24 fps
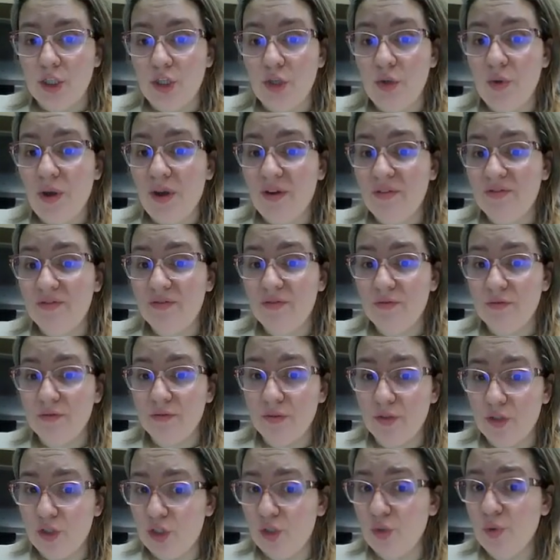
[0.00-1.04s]
You have
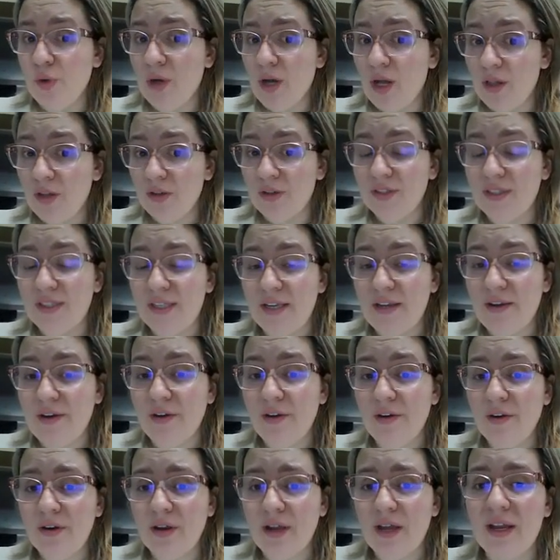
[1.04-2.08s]
two colors
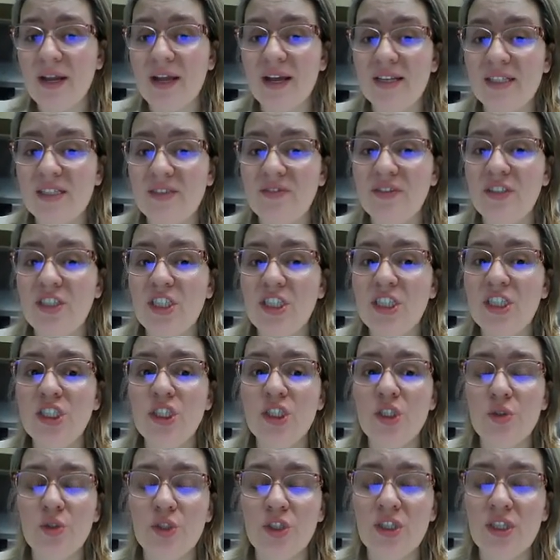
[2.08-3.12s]
here, and SVG
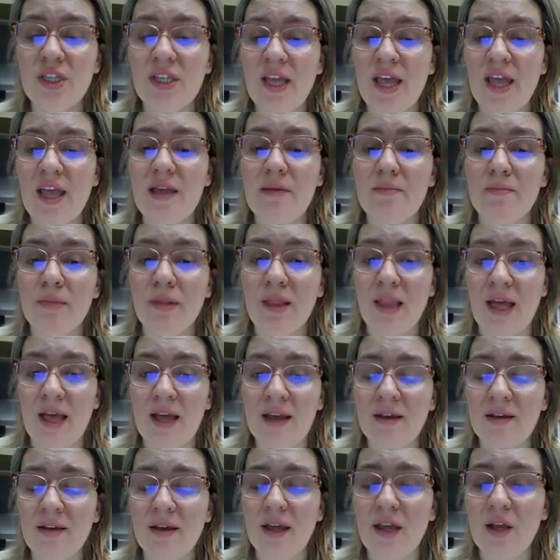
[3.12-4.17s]
is usually a
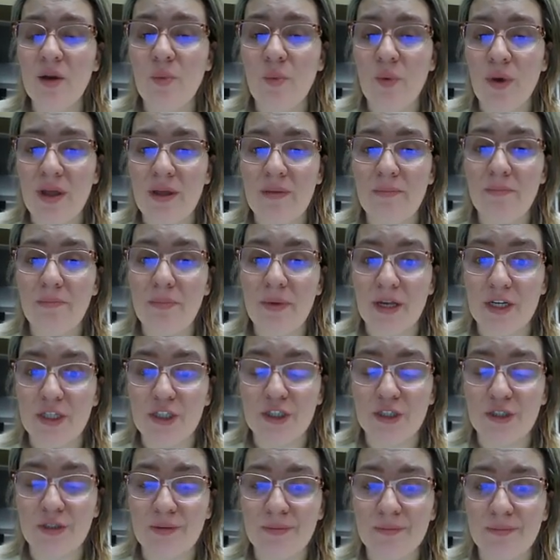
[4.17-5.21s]
black and white
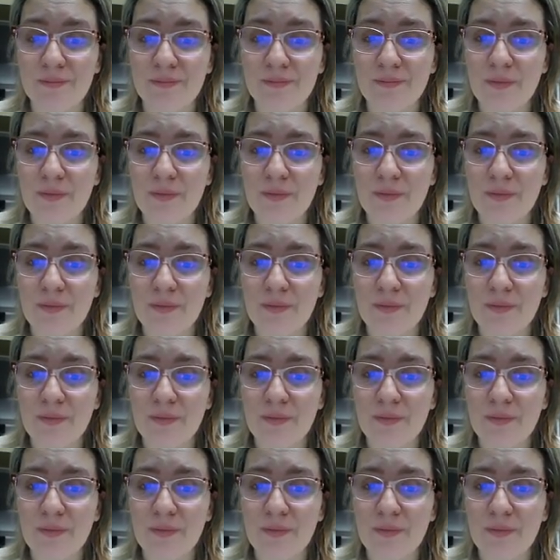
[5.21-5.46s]
picture.